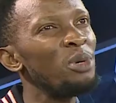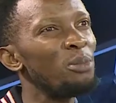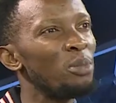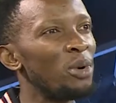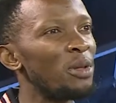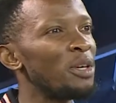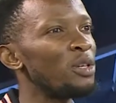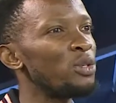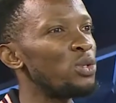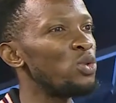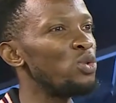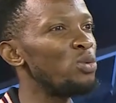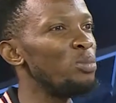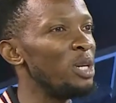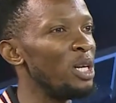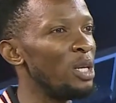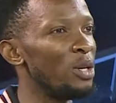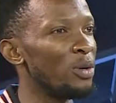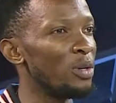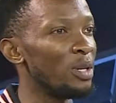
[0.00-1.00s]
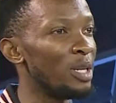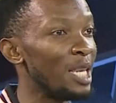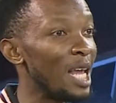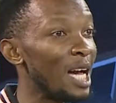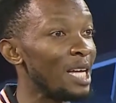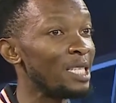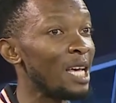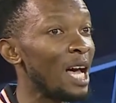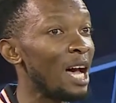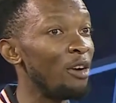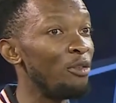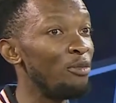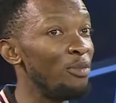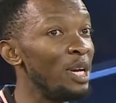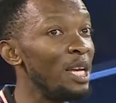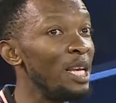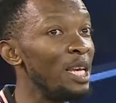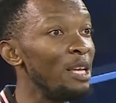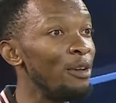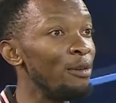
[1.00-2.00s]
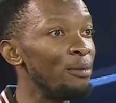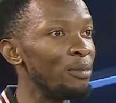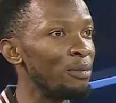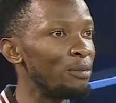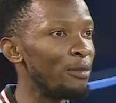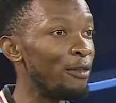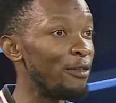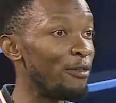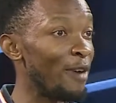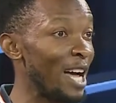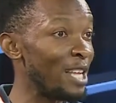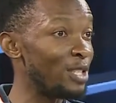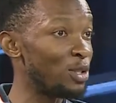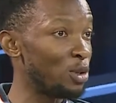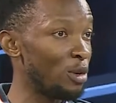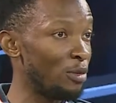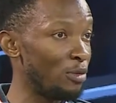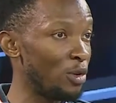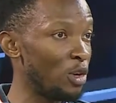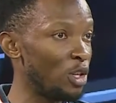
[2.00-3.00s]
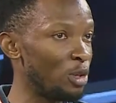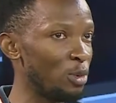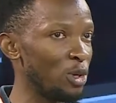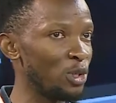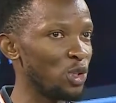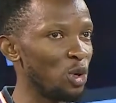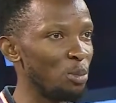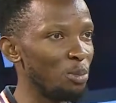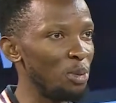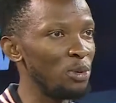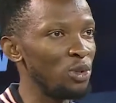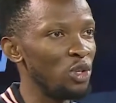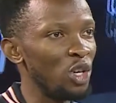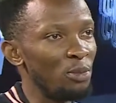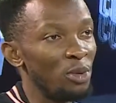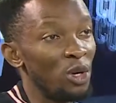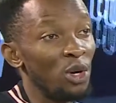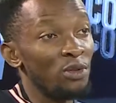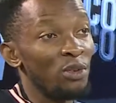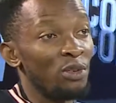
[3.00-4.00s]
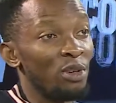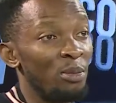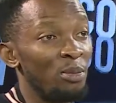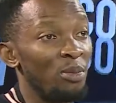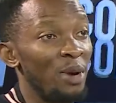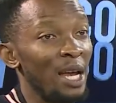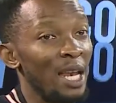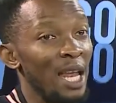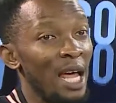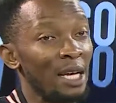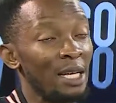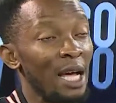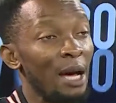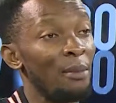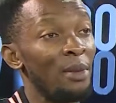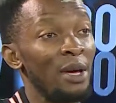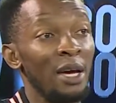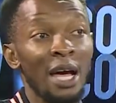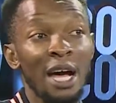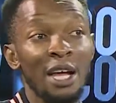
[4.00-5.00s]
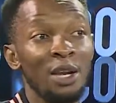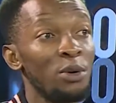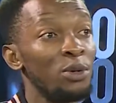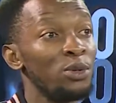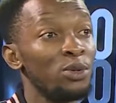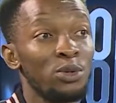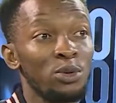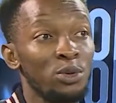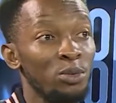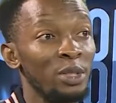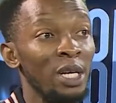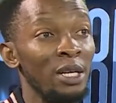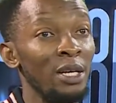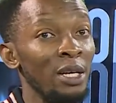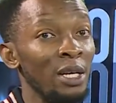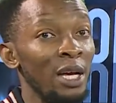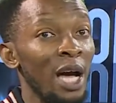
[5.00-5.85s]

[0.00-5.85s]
more than 2 million that are really fans of yours. But some people, just because of the pride, like, I beg, I don't want them to